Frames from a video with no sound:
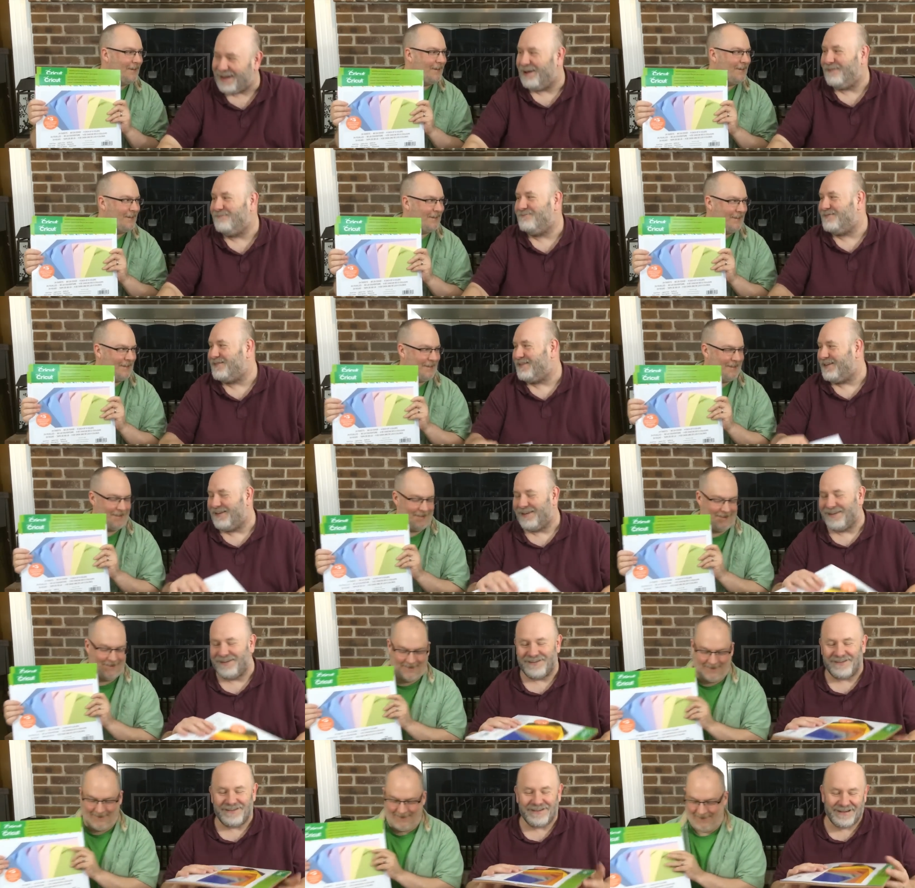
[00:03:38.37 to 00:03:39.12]
Speaker 1: I'm
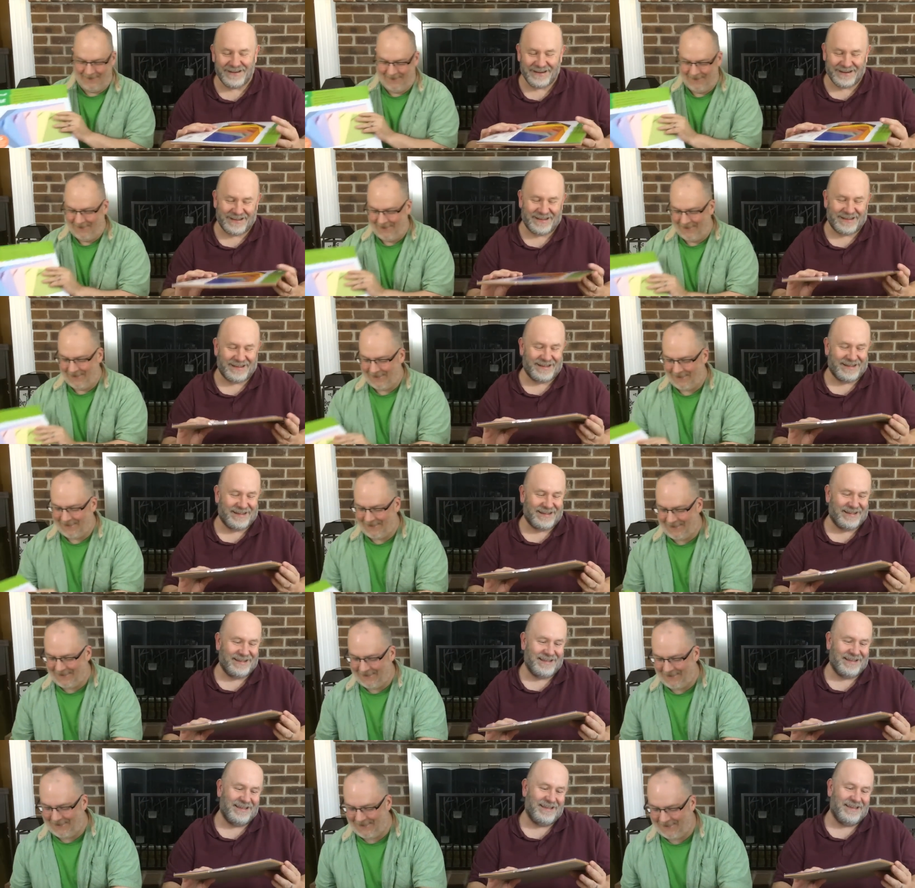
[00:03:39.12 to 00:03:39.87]
tired.
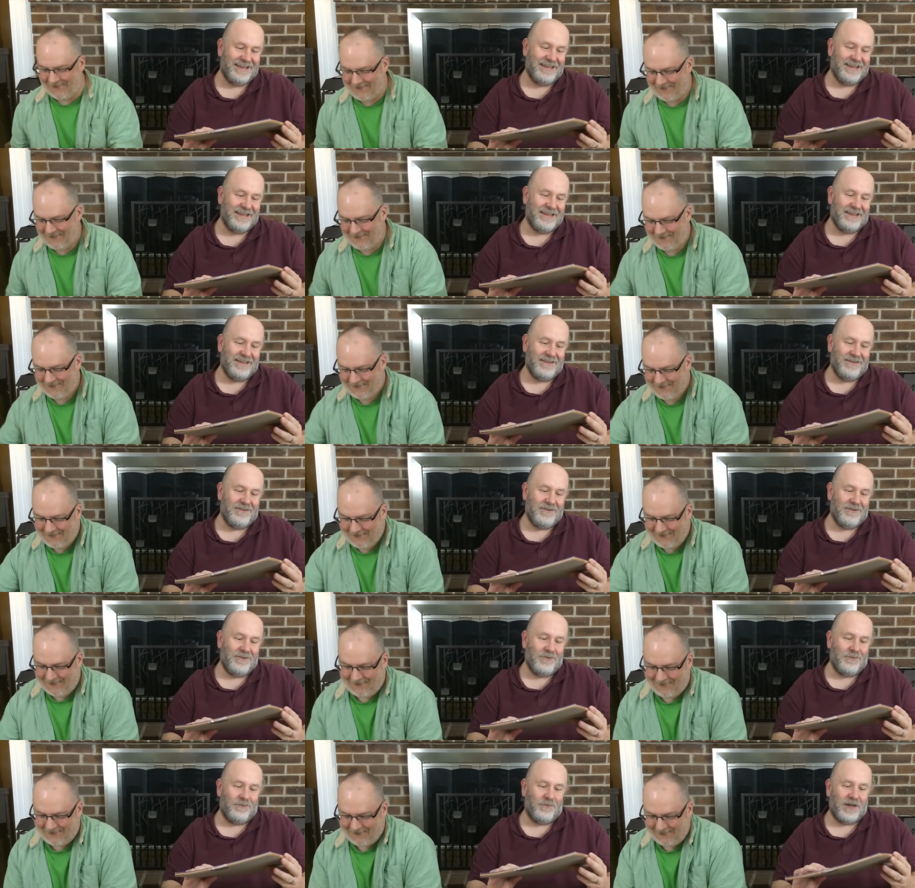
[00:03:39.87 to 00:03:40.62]

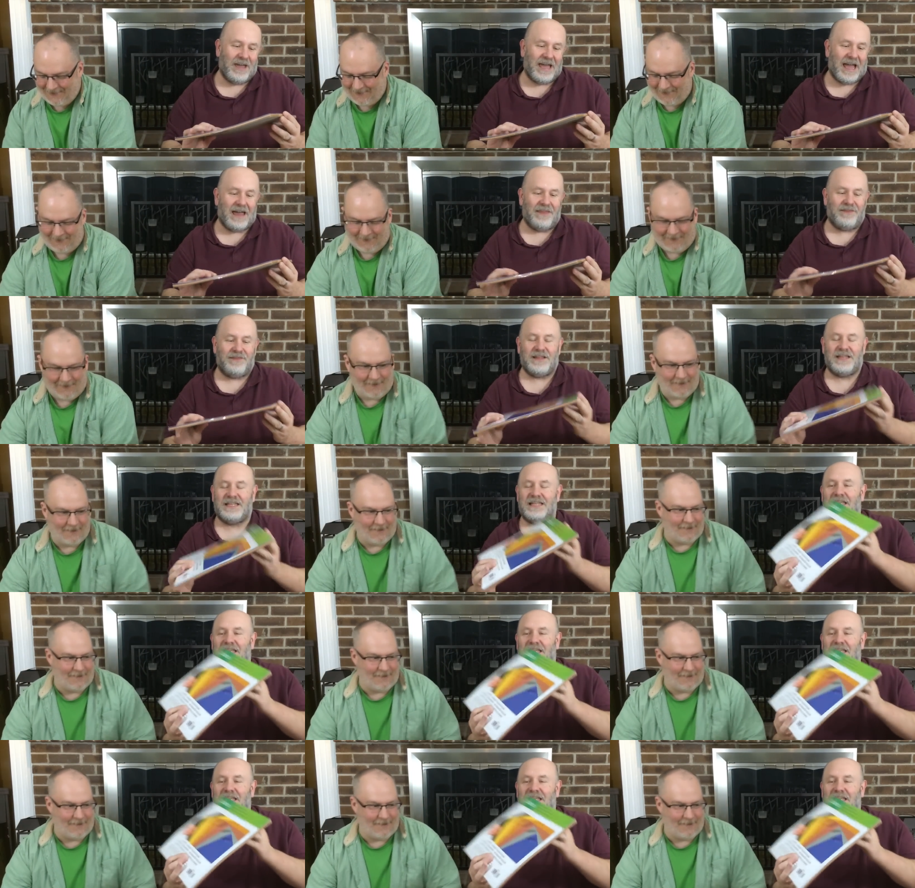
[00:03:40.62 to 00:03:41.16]
We got the